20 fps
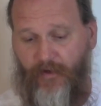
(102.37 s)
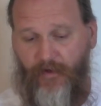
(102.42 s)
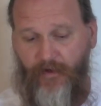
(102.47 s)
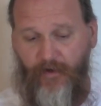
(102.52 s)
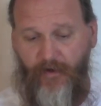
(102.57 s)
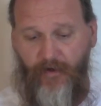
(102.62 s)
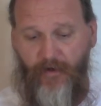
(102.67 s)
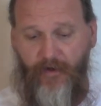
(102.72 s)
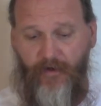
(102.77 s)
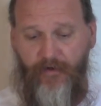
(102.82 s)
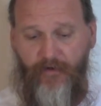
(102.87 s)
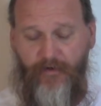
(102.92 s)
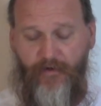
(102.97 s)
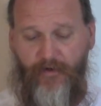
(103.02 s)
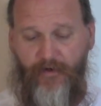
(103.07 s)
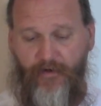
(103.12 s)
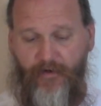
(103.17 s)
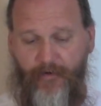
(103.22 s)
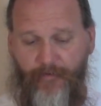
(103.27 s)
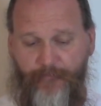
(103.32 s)
And
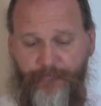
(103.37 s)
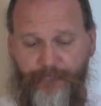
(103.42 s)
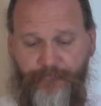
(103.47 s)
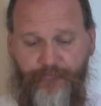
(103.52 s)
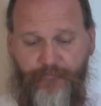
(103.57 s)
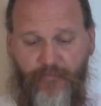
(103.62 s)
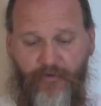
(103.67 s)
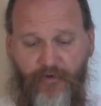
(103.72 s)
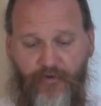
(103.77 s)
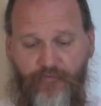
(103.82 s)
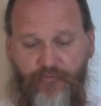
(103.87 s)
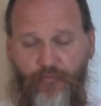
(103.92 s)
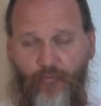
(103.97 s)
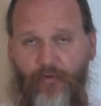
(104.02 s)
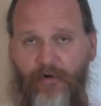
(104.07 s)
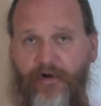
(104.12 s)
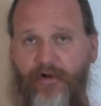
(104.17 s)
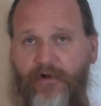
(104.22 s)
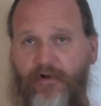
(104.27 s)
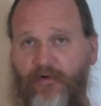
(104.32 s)
because you
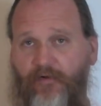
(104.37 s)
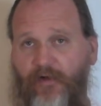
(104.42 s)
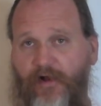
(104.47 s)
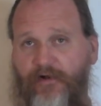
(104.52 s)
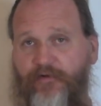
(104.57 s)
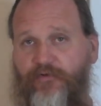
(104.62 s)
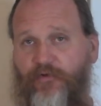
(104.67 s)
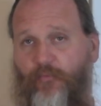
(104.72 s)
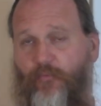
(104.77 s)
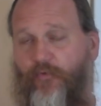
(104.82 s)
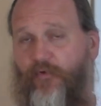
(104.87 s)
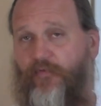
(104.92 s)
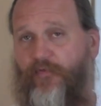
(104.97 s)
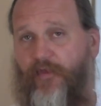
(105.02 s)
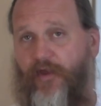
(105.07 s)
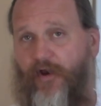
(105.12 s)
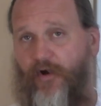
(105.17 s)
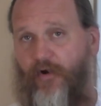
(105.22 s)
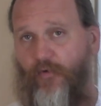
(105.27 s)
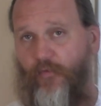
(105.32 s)
want to collect them when
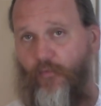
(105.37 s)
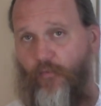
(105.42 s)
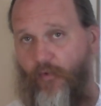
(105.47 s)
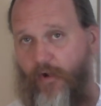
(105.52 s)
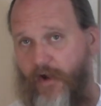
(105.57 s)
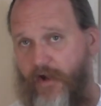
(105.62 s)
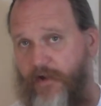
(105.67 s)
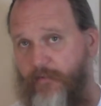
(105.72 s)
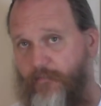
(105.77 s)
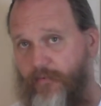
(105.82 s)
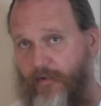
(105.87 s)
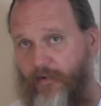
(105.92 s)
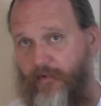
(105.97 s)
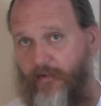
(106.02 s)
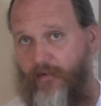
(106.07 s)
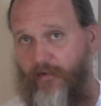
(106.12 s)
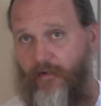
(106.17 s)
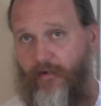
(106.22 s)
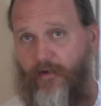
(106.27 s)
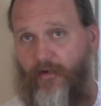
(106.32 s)
they are ripe,
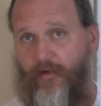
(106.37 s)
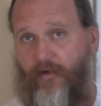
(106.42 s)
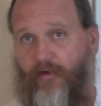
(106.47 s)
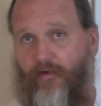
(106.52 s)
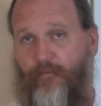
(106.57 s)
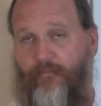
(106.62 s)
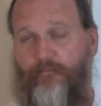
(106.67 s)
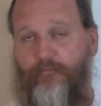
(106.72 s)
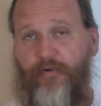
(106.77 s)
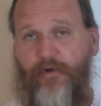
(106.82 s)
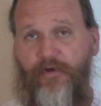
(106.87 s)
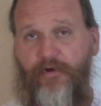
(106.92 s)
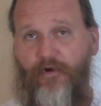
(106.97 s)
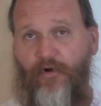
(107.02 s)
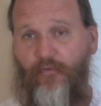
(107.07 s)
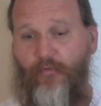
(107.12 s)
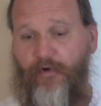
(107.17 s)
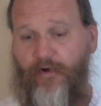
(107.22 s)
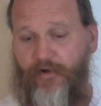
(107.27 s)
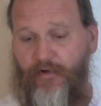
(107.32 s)
but you
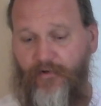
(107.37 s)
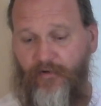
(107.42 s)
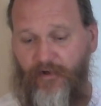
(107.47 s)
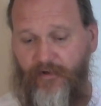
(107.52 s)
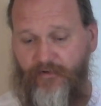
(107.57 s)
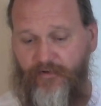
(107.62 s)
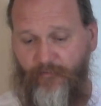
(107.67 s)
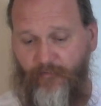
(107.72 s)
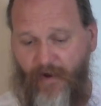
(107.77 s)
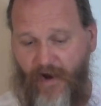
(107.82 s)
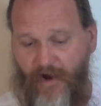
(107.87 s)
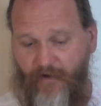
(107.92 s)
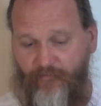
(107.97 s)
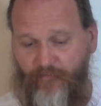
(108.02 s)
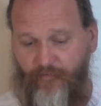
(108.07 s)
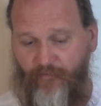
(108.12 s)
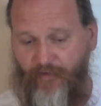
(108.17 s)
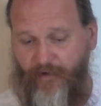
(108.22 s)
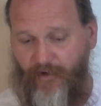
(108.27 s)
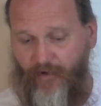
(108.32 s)
don't want to collect them
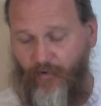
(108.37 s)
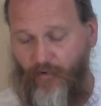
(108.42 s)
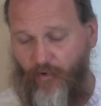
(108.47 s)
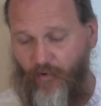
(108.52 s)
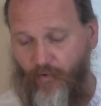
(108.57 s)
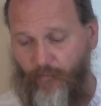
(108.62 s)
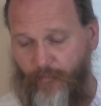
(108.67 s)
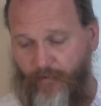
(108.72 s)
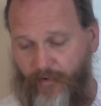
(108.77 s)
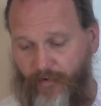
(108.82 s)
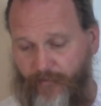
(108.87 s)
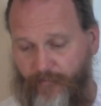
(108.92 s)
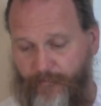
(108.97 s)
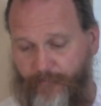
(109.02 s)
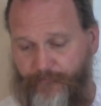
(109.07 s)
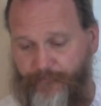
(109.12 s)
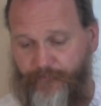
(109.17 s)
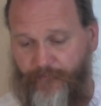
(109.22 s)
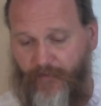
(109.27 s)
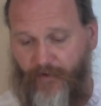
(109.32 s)
after they are open.
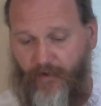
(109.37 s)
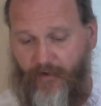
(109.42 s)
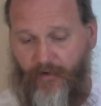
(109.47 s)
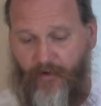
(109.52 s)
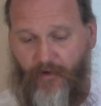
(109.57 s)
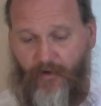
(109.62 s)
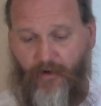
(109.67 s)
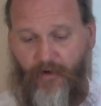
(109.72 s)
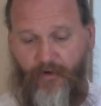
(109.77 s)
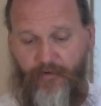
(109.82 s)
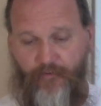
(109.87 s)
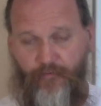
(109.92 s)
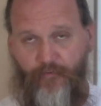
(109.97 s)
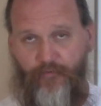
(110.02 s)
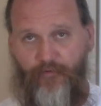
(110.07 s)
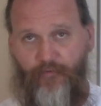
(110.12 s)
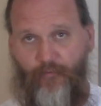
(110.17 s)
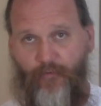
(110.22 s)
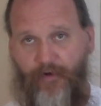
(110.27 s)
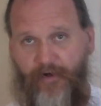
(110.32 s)

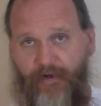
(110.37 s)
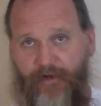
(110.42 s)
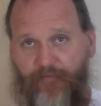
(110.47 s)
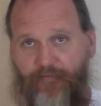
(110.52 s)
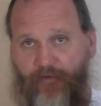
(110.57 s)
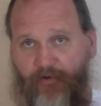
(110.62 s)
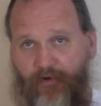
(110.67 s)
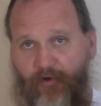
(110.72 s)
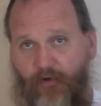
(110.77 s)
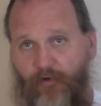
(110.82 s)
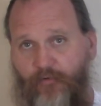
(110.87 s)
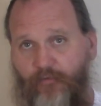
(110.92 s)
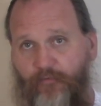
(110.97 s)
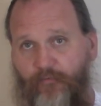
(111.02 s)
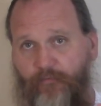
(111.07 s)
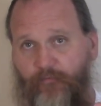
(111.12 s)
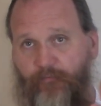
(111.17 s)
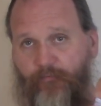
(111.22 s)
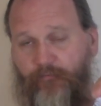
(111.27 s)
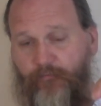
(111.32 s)
You want to get the
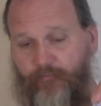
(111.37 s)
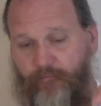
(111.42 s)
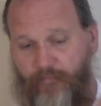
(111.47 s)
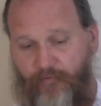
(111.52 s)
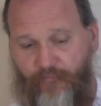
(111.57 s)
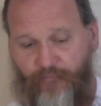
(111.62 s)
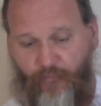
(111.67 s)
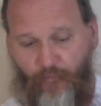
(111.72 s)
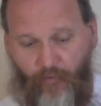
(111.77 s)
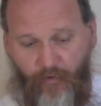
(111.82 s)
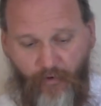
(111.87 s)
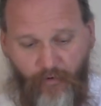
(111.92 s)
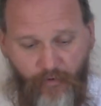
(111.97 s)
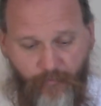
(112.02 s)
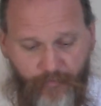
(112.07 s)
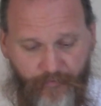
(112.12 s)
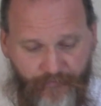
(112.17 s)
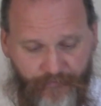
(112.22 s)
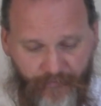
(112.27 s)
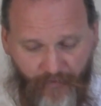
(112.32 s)
cone before it
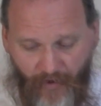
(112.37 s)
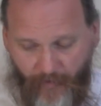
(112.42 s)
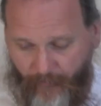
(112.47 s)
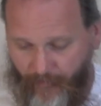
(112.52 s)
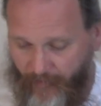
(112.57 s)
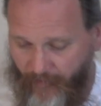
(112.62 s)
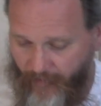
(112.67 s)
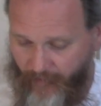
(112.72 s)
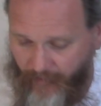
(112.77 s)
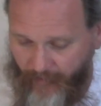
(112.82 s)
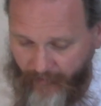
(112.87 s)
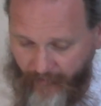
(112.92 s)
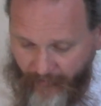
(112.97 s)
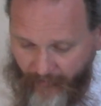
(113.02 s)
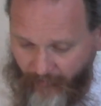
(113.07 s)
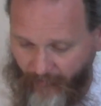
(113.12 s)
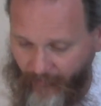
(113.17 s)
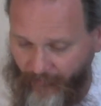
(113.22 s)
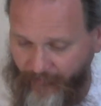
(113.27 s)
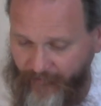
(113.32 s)
opens up.
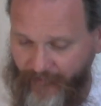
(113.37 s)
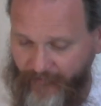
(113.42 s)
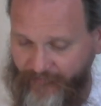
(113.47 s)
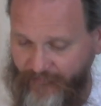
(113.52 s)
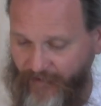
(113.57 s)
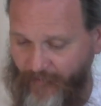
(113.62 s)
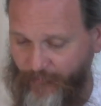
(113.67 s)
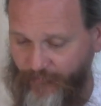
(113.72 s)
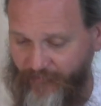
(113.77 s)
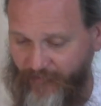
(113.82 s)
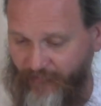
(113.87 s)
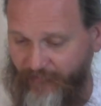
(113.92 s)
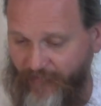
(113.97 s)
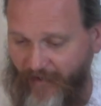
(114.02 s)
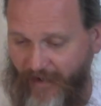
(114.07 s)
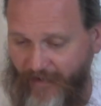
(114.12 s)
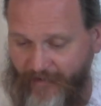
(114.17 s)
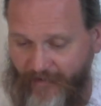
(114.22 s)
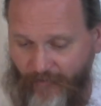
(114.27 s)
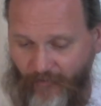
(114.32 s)
All the examples I've
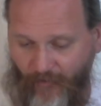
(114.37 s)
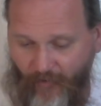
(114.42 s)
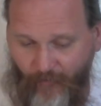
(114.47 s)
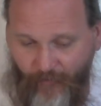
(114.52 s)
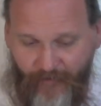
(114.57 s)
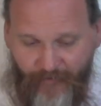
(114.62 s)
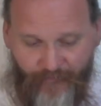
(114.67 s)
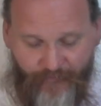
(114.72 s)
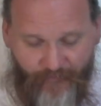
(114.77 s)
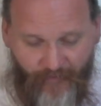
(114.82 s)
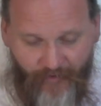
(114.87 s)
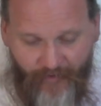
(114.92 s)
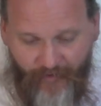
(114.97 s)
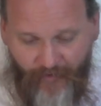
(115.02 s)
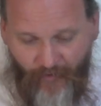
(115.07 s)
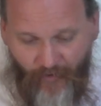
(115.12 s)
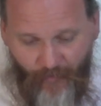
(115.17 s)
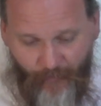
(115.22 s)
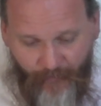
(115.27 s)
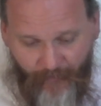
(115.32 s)
got here are already
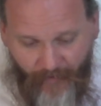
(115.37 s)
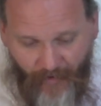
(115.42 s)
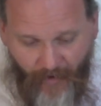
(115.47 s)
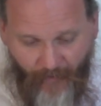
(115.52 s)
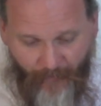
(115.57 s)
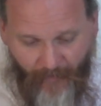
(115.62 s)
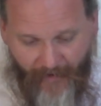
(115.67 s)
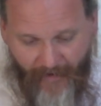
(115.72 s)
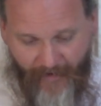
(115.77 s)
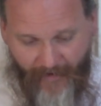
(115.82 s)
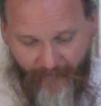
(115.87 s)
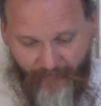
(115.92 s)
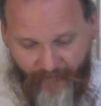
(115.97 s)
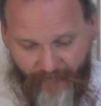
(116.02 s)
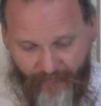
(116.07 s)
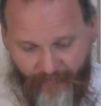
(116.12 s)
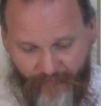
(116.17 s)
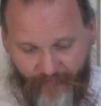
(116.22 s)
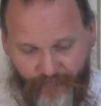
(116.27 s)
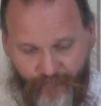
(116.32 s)
starting to open up. I
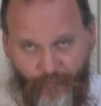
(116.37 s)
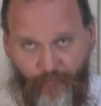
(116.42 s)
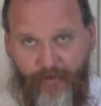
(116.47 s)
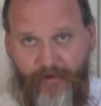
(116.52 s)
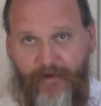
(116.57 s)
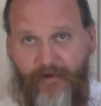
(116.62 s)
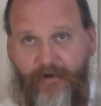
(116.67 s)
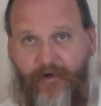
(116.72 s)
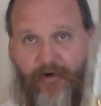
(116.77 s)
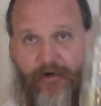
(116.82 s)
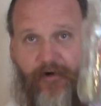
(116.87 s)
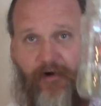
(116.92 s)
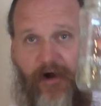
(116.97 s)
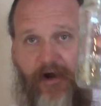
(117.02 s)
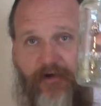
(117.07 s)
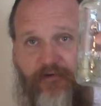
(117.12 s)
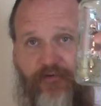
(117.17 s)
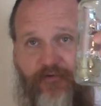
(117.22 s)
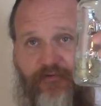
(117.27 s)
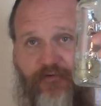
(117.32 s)
had this one here
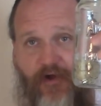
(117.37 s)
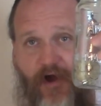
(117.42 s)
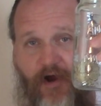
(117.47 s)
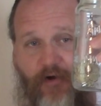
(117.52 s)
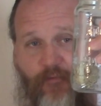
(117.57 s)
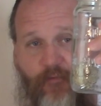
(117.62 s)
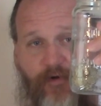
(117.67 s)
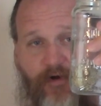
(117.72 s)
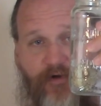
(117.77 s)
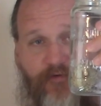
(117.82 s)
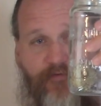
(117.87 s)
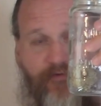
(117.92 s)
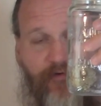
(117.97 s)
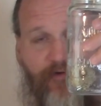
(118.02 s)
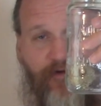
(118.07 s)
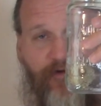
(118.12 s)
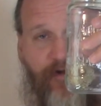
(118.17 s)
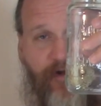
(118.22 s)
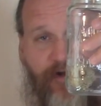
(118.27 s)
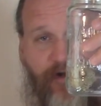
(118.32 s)
I just got
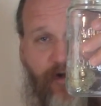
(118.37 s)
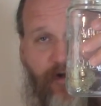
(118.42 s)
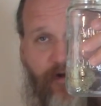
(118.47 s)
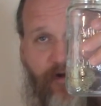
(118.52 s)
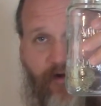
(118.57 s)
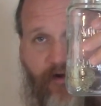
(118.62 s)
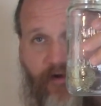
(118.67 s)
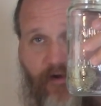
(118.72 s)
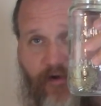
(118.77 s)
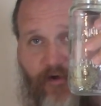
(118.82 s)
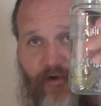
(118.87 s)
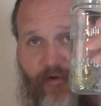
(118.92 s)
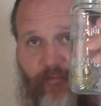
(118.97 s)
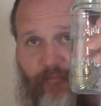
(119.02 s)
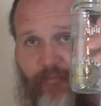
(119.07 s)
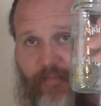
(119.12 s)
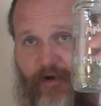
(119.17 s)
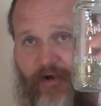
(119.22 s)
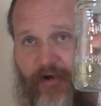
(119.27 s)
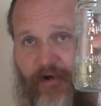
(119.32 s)
recently,
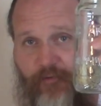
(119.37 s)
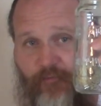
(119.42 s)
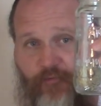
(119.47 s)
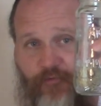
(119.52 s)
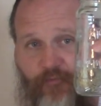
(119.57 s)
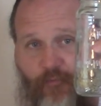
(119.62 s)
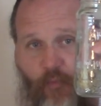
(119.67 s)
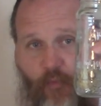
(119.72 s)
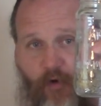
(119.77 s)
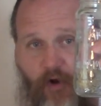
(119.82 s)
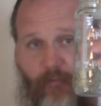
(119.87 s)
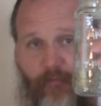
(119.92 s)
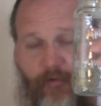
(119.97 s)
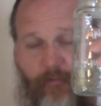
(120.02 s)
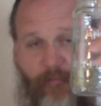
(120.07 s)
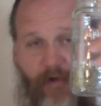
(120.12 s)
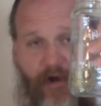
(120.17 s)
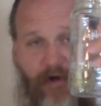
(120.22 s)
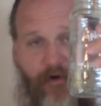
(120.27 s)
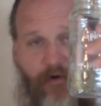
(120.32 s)
but it was warm
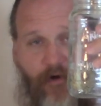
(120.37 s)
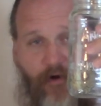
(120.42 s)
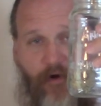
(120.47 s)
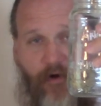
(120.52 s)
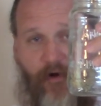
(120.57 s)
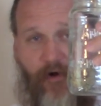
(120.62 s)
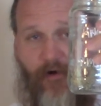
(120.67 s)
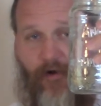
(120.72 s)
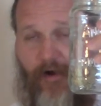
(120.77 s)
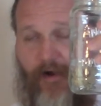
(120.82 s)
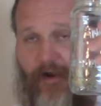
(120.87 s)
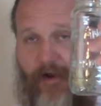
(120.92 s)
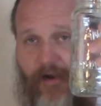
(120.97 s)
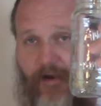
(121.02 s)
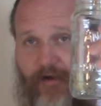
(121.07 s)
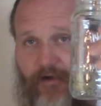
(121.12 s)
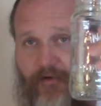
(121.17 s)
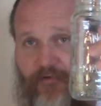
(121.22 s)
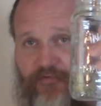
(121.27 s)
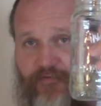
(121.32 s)
in my car
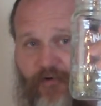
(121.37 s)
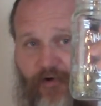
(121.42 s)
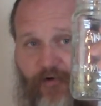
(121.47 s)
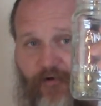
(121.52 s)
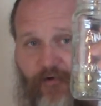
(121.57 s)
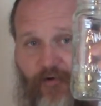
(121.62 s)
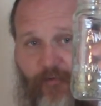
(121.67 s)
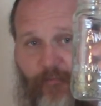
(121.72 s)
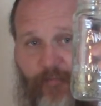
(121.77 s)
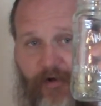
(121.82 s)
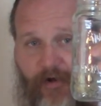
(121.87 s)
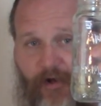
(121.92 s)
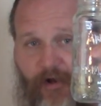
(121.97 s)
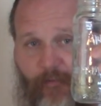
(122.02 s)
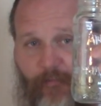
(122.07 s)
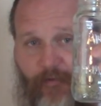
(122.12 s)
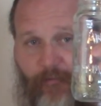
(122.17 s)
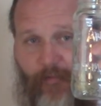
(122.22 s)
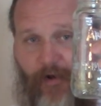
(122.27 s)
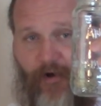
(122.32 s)
and it started opening
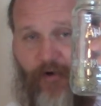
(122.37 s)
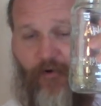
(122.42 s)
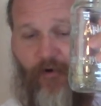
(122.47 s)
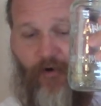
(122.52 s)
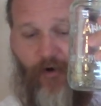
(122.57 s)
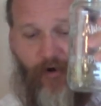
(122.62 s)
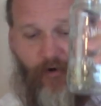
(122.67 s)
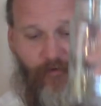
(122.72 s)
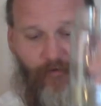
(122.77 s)
up in my car.